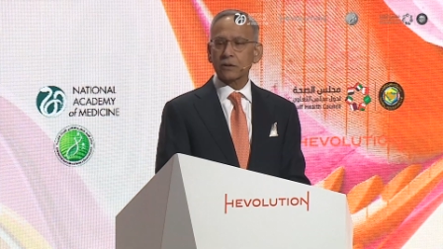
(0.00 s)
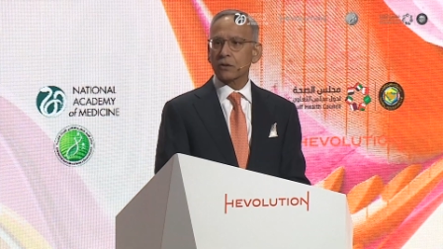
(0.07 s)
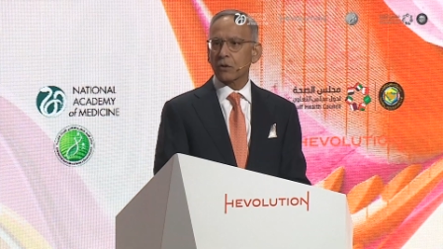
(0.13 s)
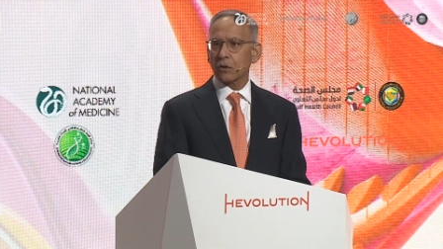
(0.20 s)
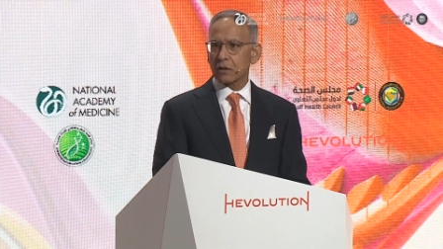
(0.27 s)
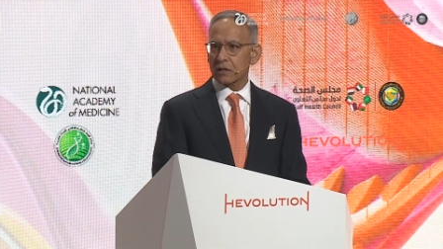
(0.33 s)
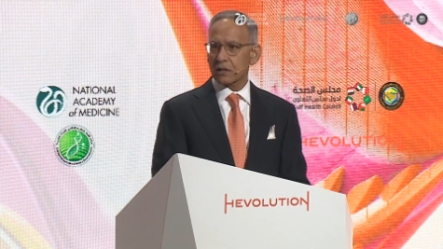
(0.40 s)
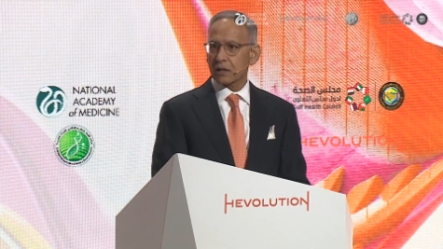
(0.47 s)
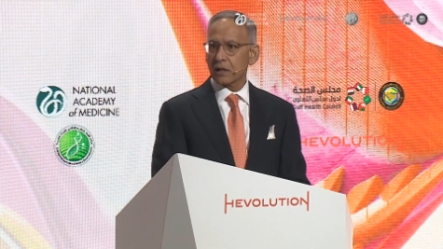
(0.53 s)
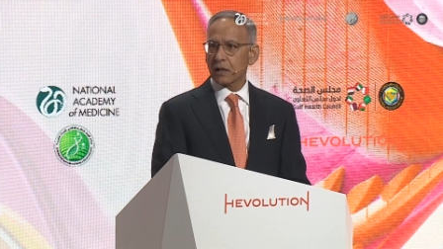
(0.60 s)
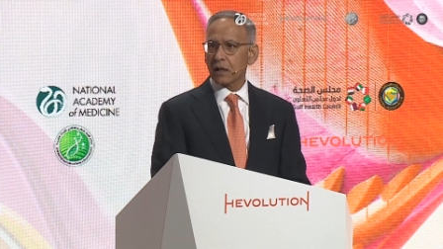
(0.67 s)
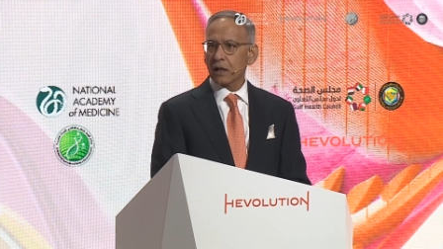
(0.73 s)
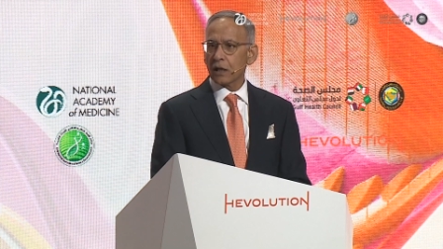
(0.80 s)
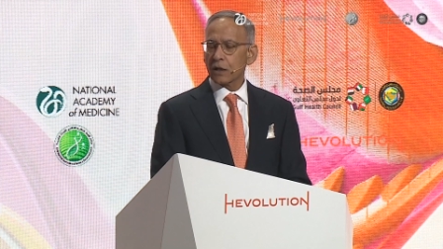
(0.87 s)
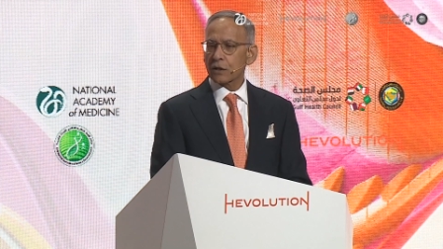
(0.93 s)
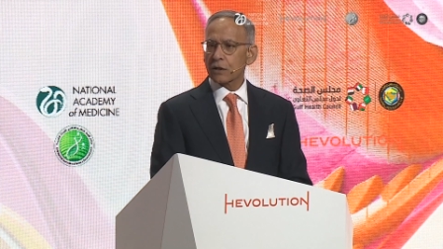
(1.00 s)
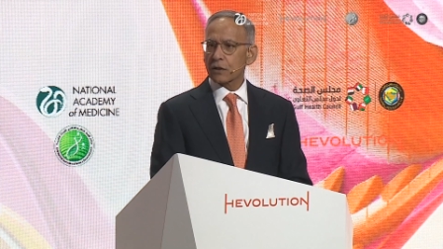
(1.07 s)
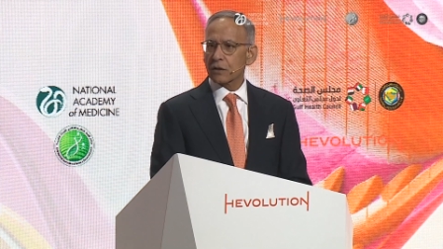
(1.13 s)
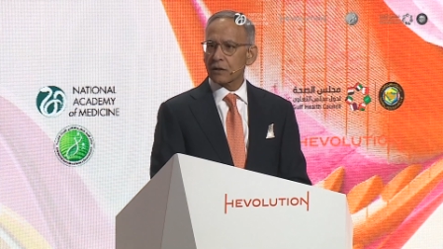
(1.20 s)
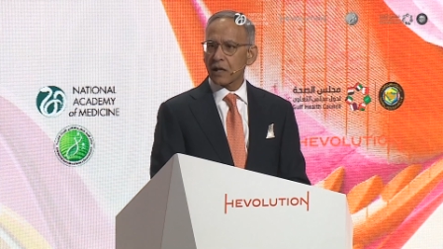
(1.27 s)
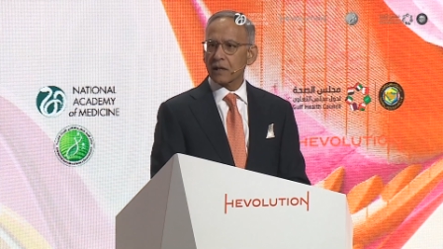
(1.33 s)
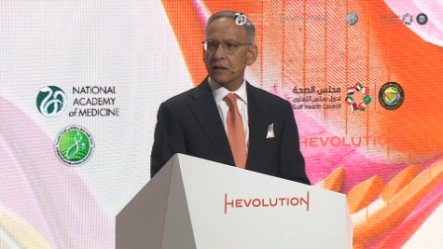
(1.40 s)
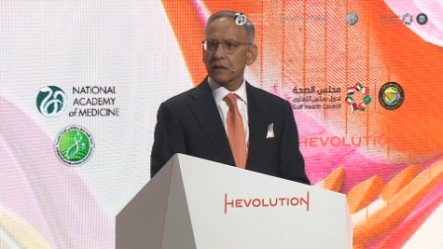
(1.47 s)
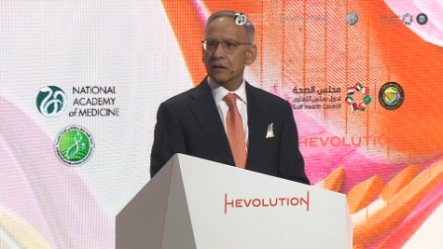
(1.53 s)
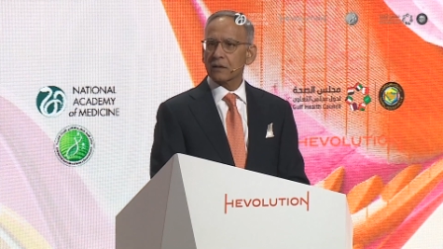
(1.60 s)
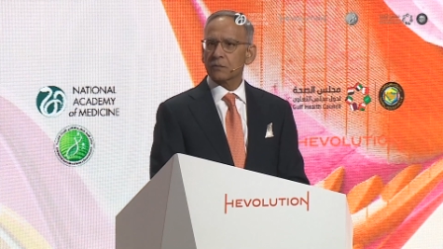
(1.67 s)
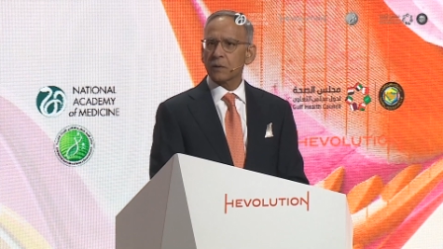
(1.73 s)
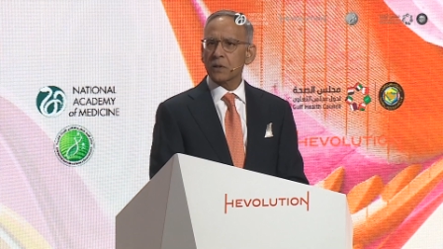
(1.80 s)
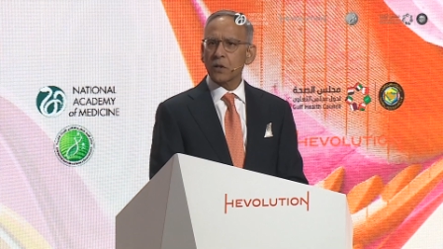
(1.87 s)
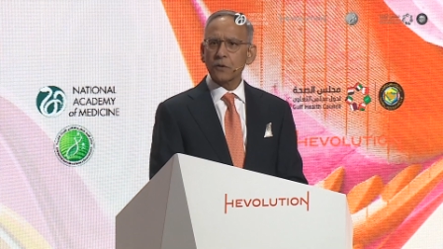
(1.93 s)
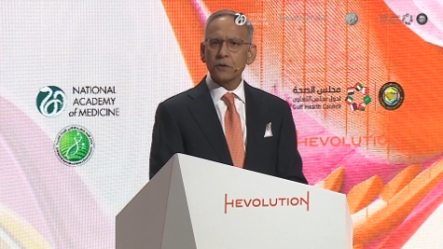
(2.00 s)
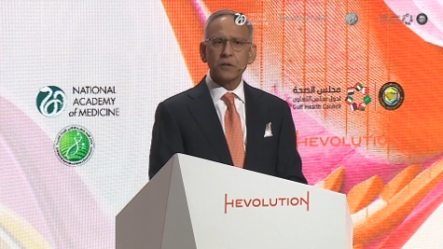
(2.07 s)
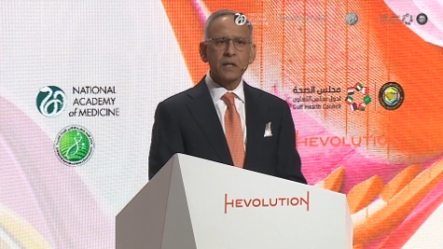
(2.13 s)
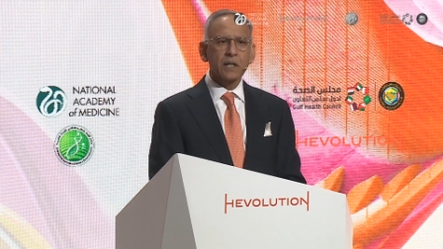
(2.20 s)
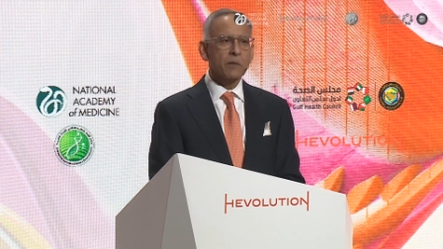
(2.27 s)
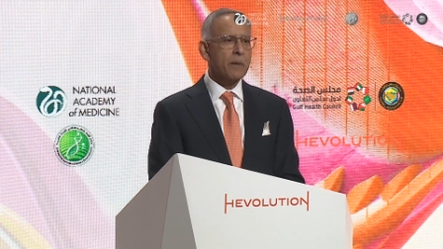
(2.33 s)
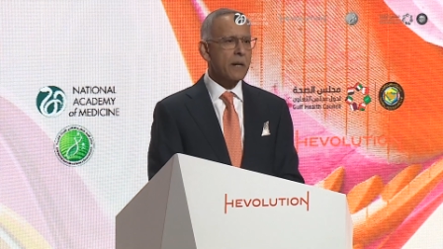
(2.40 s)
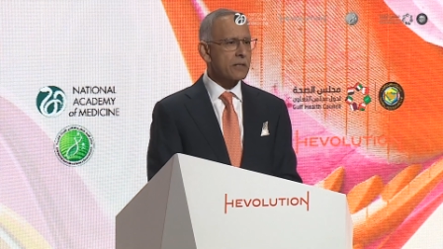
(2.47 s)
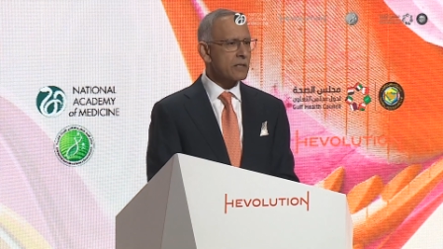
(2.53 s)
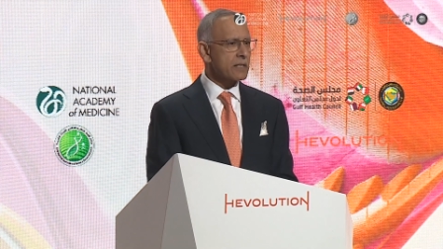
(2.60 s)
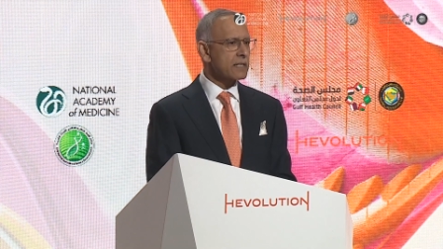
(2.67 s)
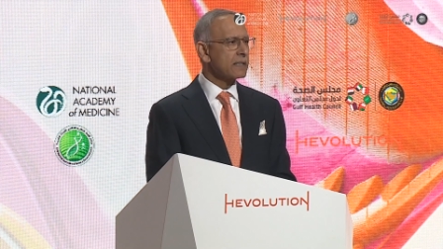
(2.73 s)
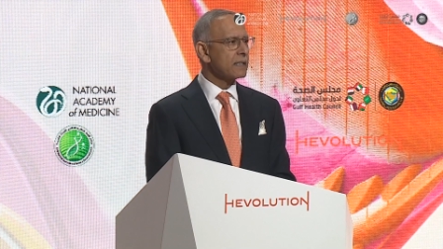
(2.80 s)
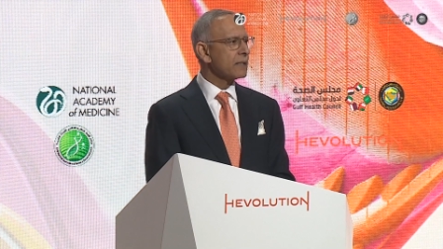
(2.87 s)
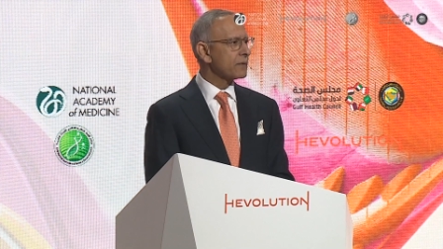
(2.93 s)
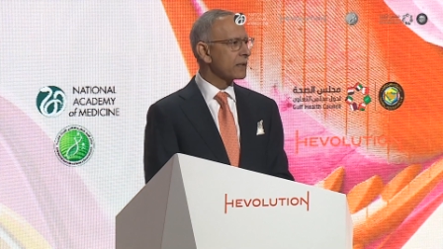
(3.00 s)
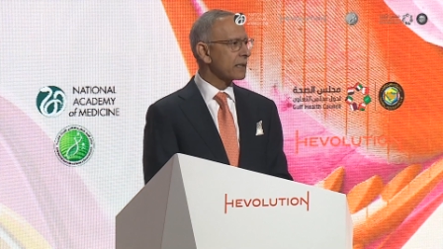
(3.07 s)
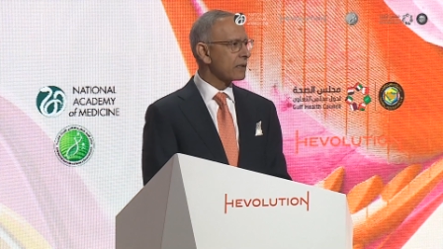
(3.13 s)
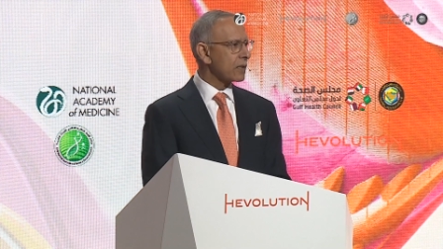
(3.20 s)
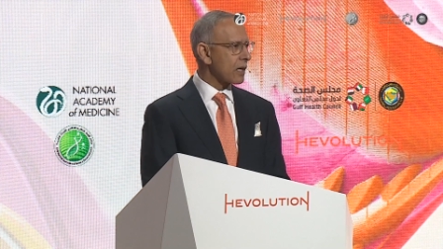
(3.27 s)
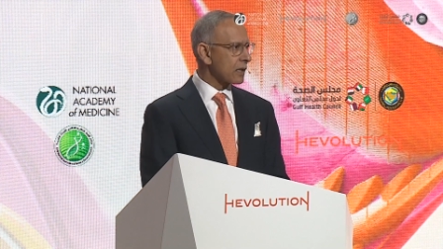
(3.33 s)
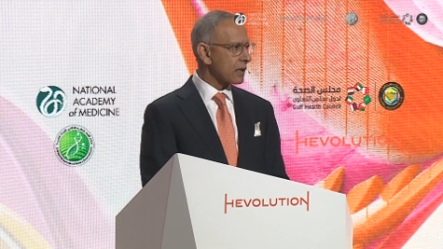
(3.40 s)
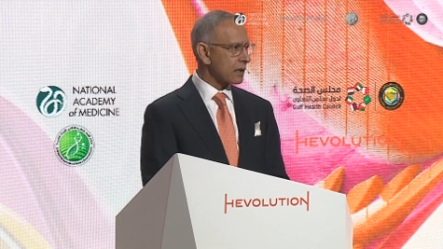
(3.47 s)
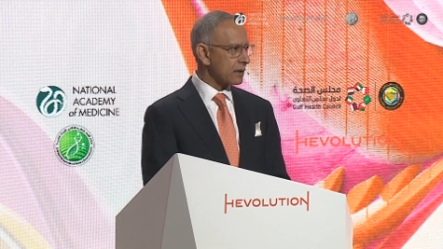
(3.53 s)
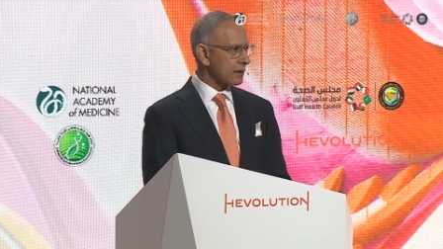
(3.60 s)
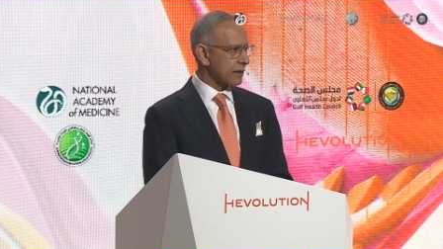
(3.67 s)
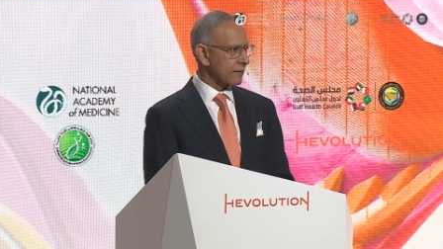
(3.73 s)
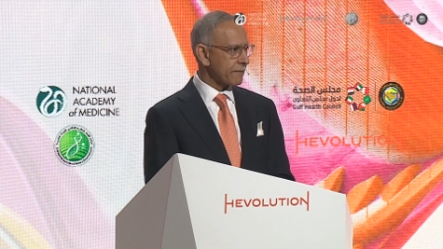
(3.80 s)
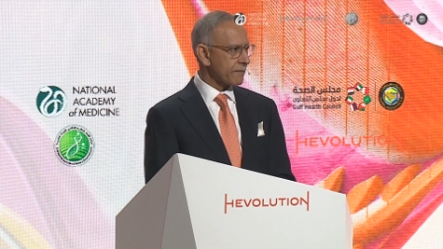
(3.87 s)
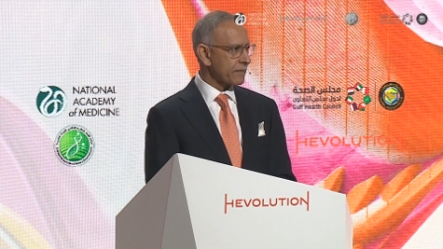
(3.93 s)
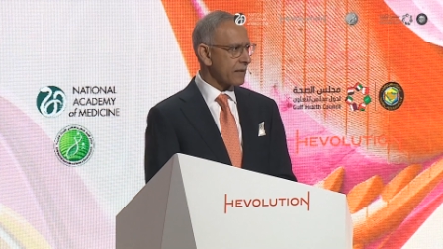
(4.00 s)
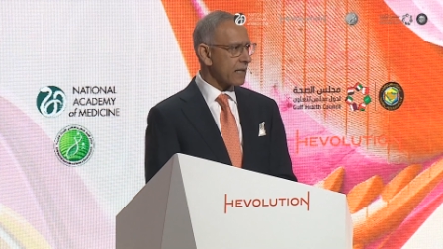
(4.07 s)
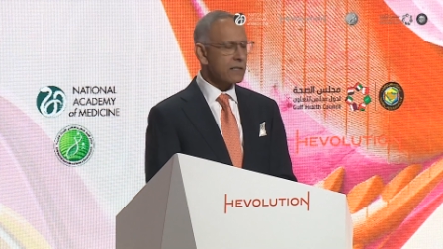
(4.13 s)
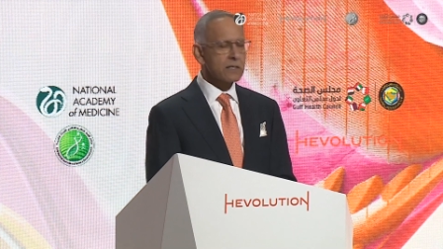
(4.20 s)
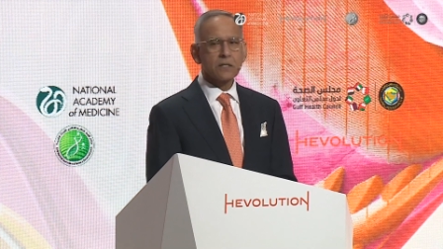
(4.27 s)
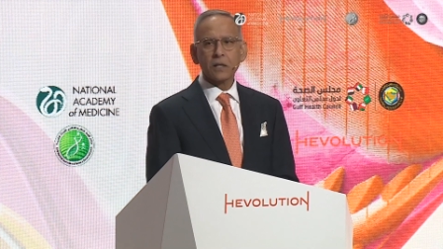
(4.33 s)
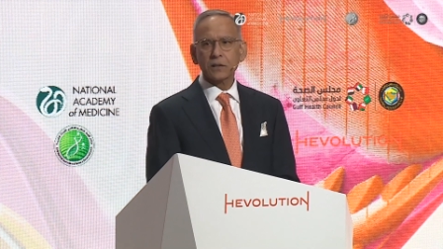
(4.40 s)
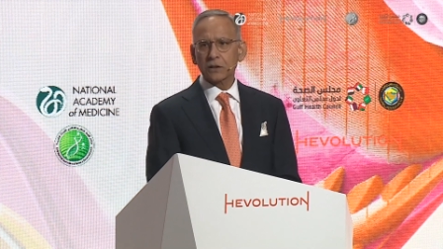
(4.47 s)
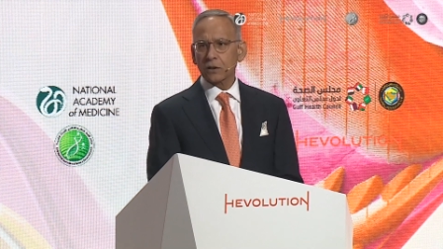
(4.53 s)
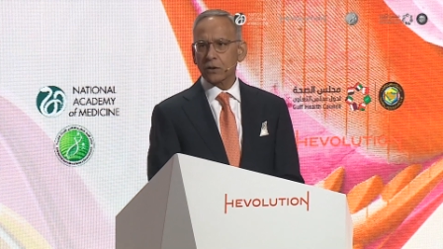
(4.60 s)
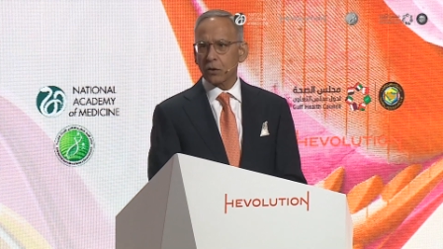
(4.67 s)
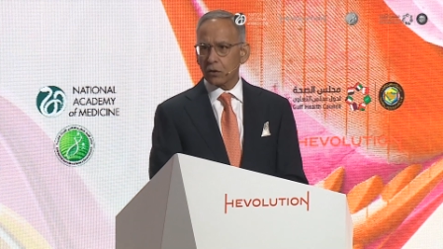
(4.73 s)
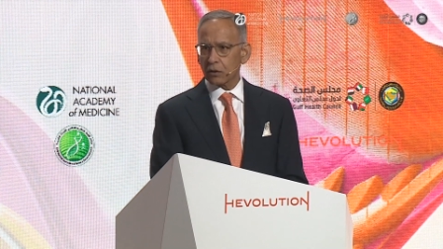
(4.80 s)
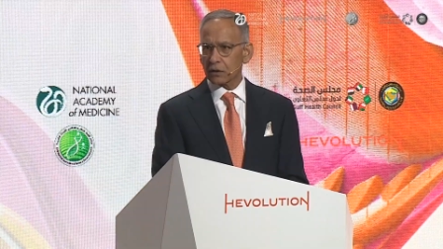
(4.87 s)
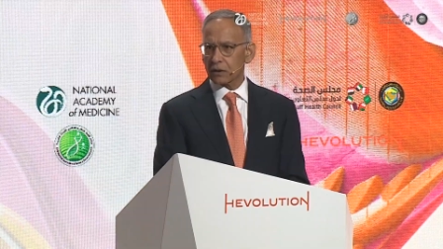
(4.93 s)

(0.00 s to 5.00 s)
course so that we don't think about just living longer? That is not the goal